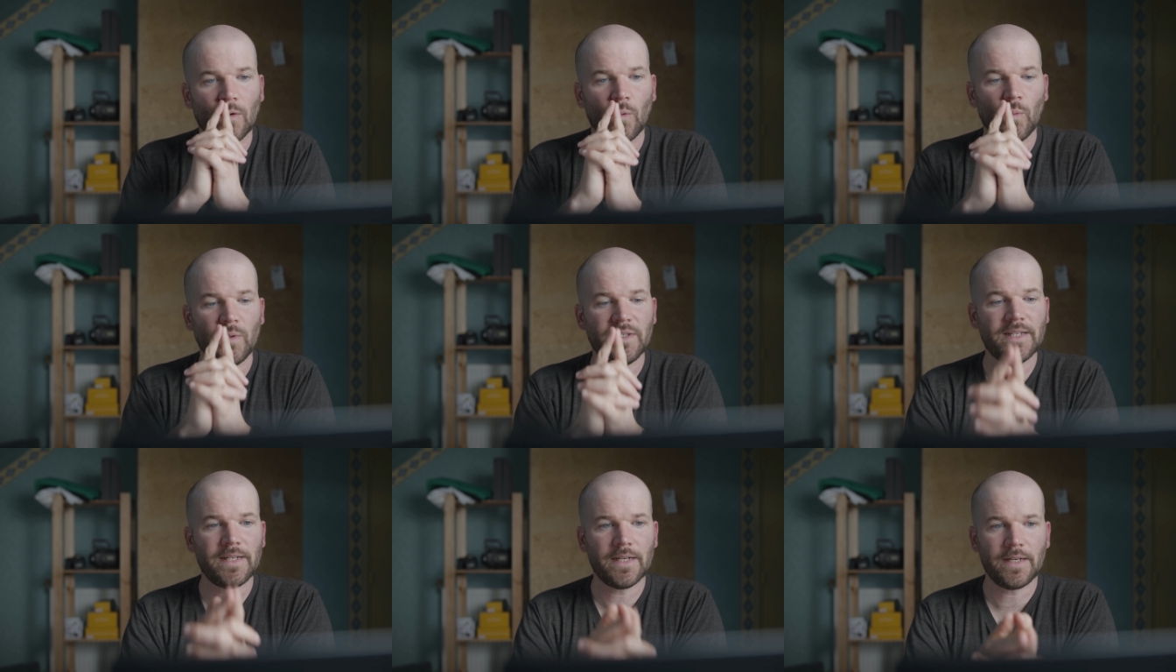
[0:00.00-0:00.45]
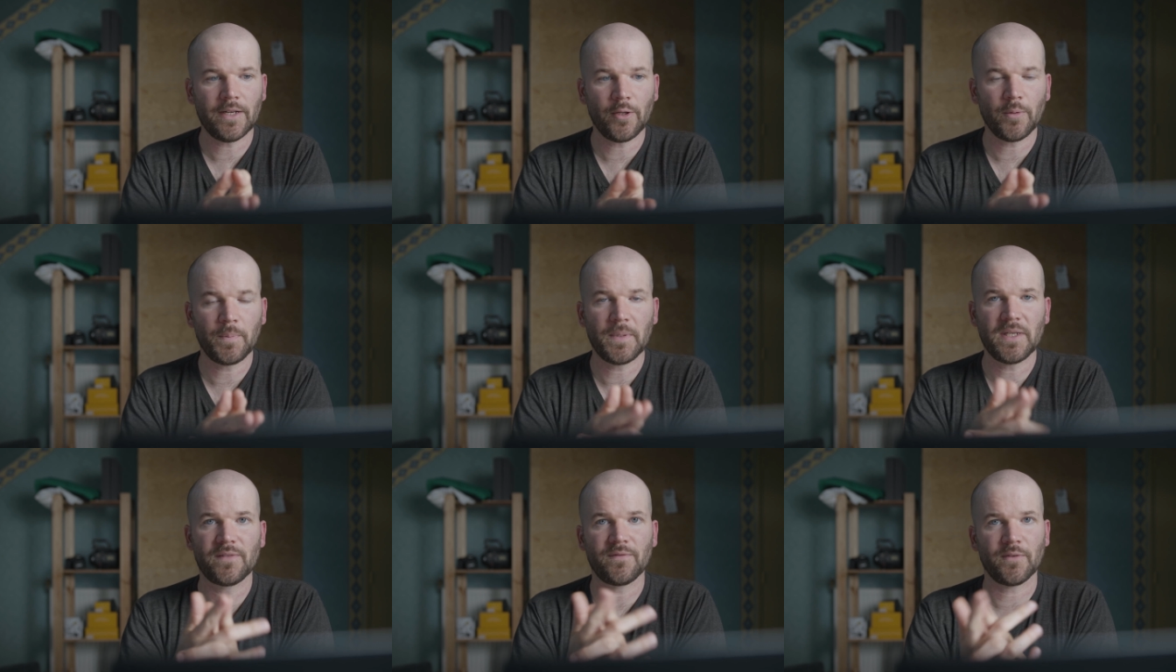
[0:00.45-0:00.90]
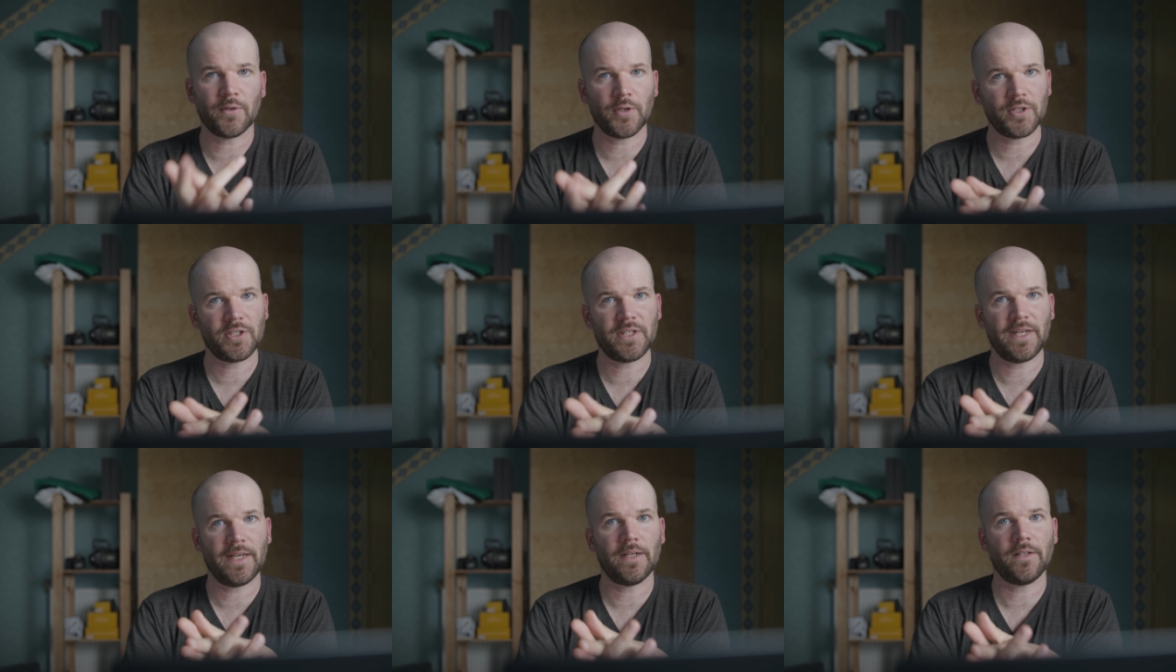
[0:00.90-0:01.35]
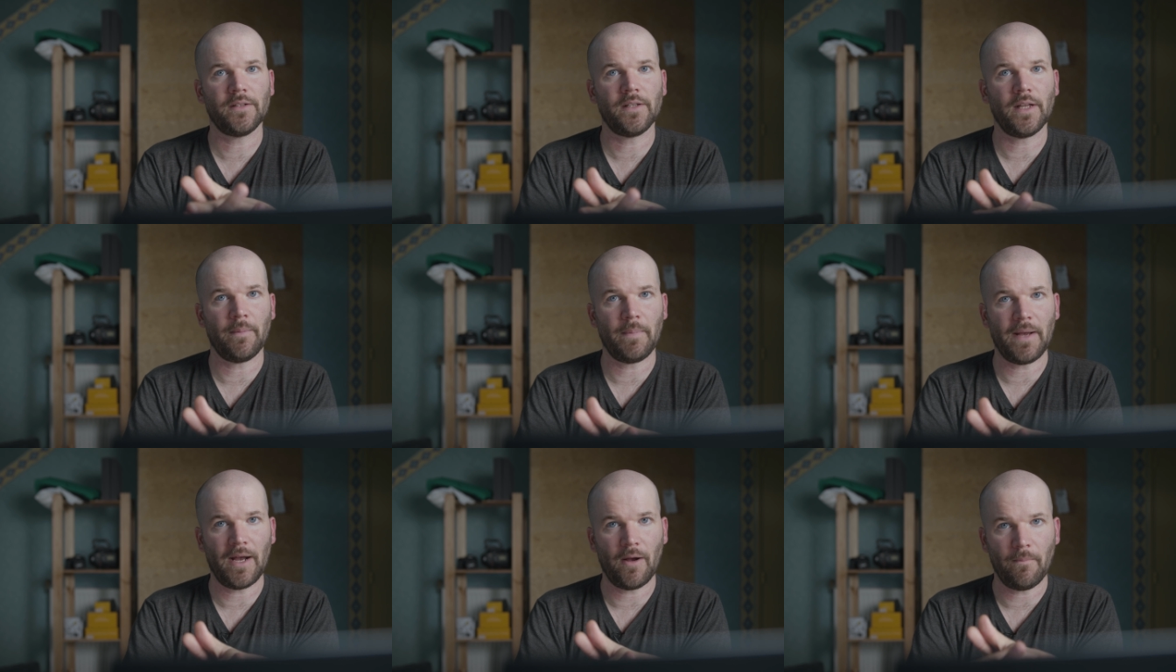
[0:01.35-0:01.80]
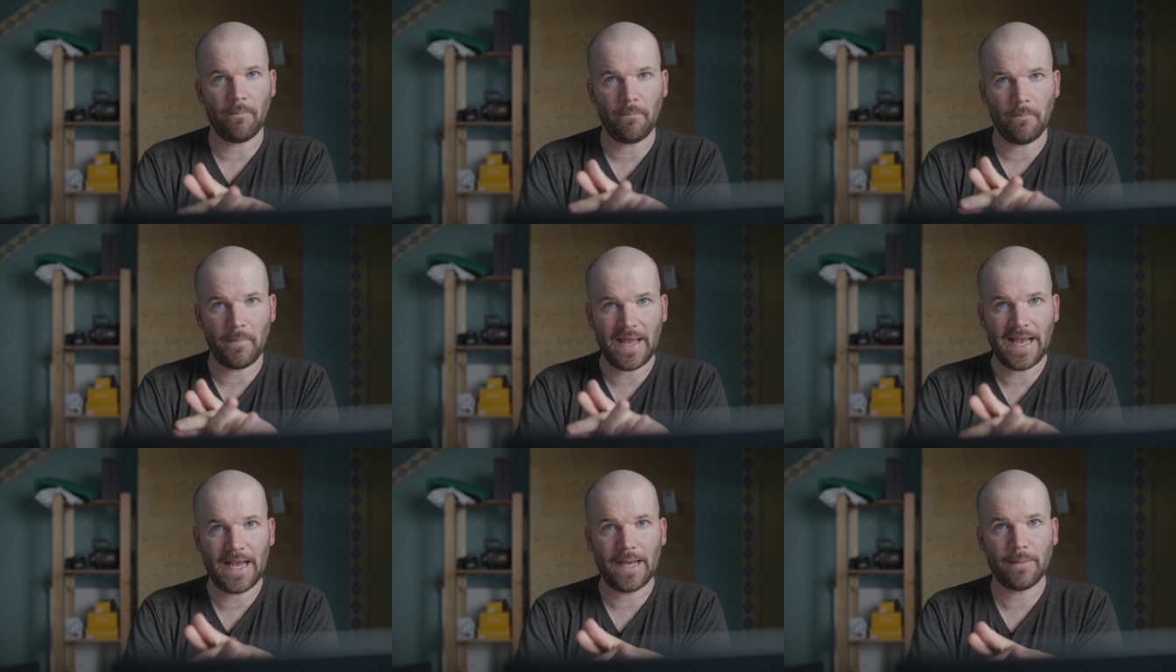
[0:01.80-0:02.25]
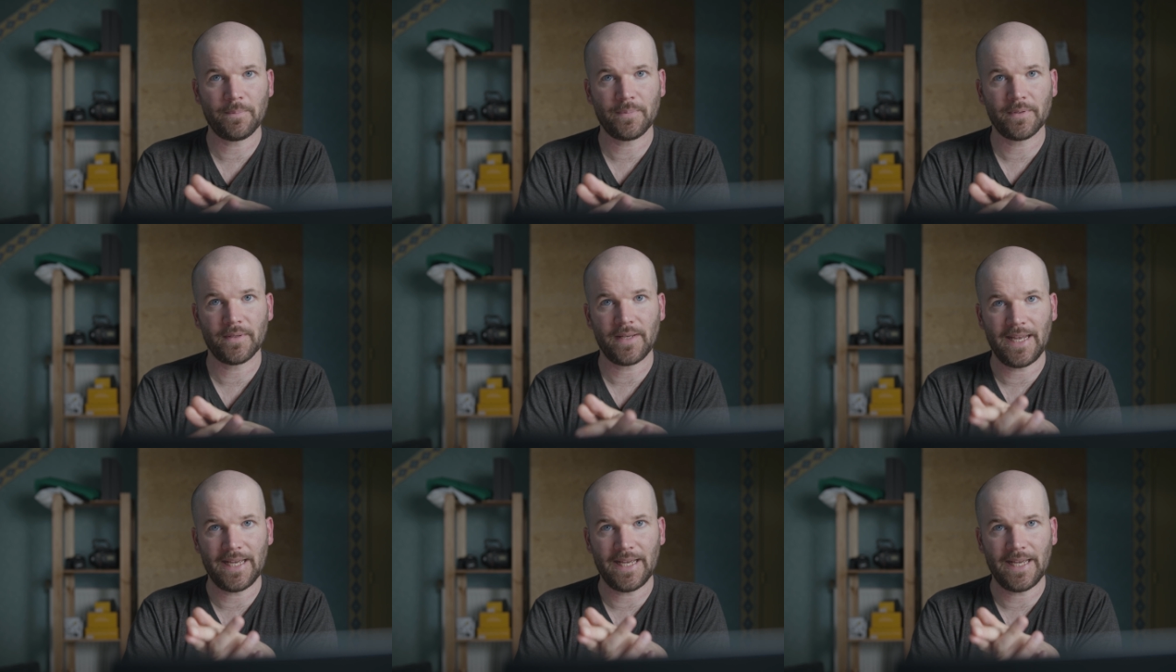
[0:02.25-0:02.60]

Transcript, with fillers: We did another piece for her channel about map